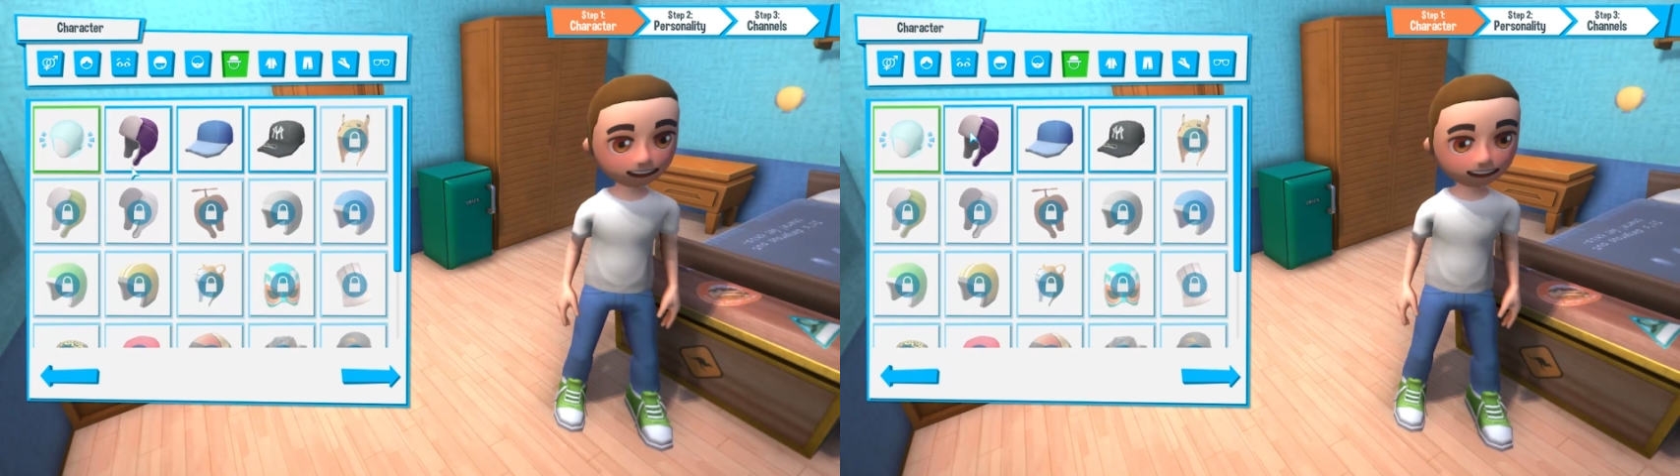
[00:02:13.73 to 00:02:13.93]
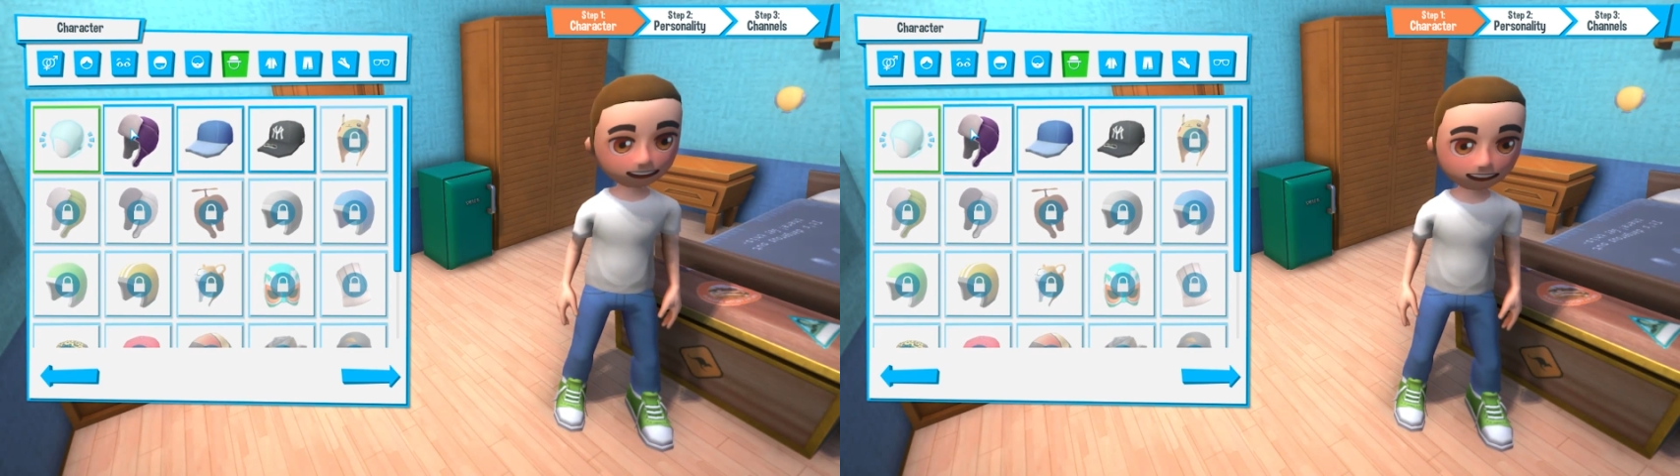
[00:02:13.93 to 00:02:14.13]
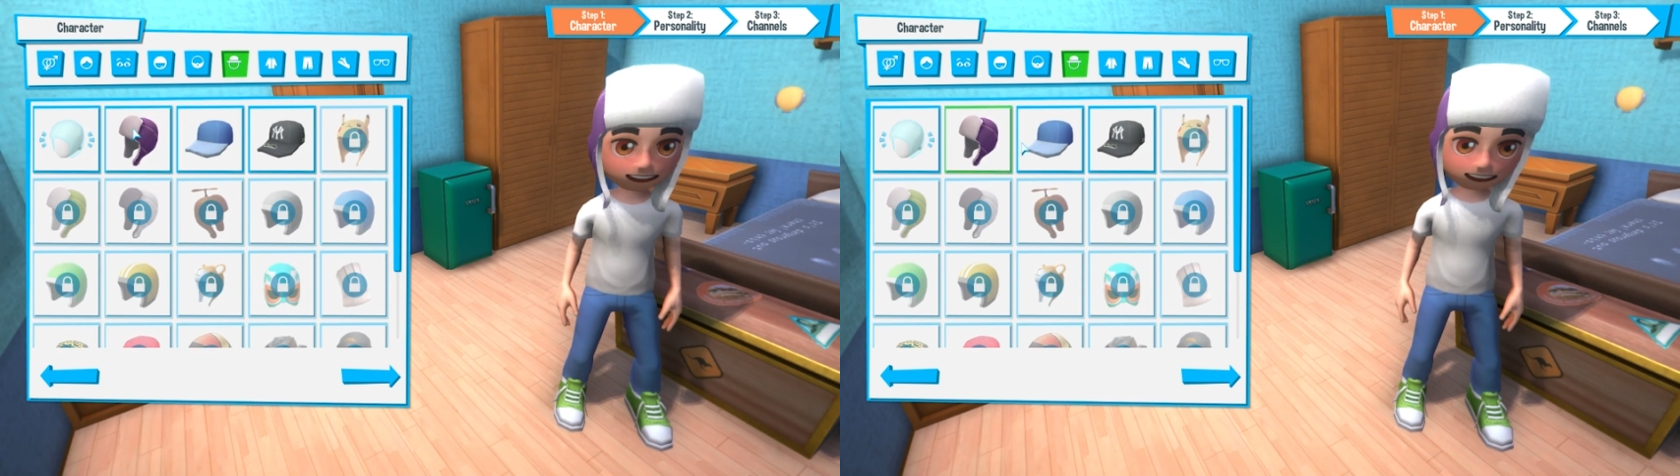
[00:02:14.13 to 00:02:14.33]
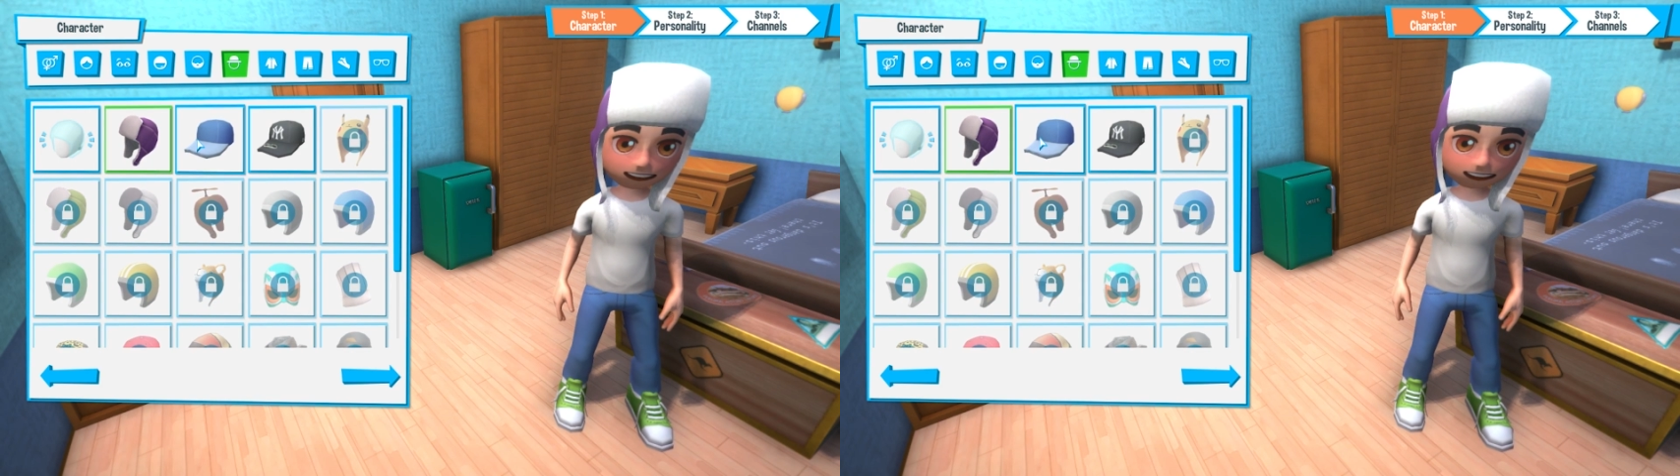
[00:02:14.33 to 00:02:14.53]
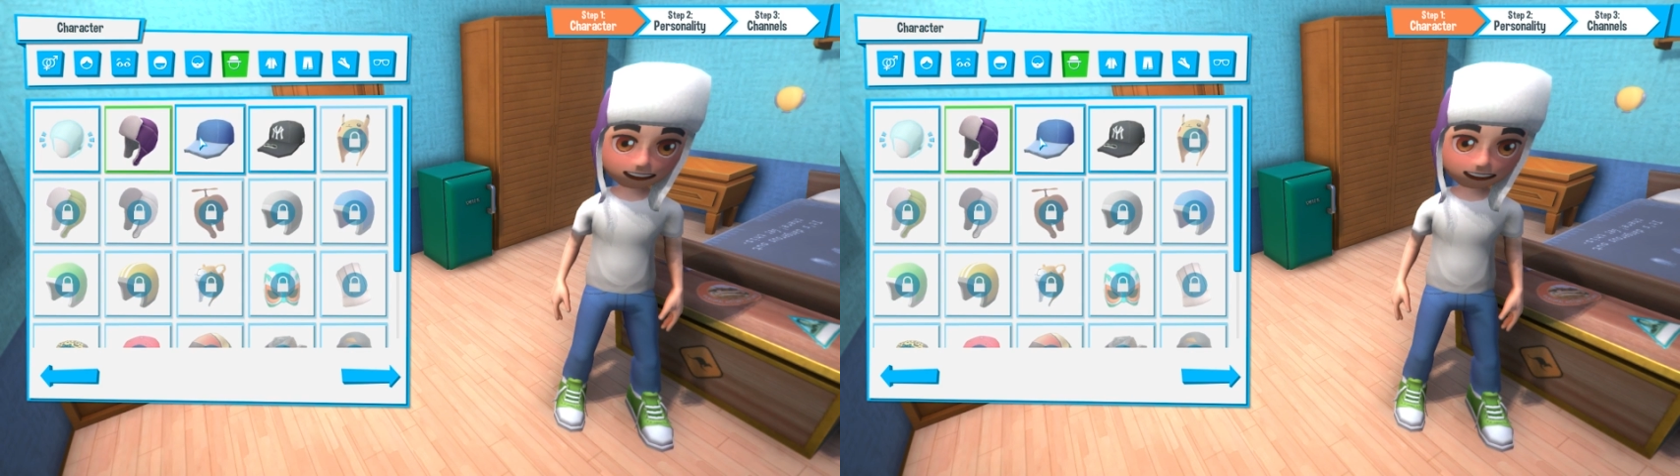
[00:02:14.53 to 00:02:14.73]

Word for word: I want that shit.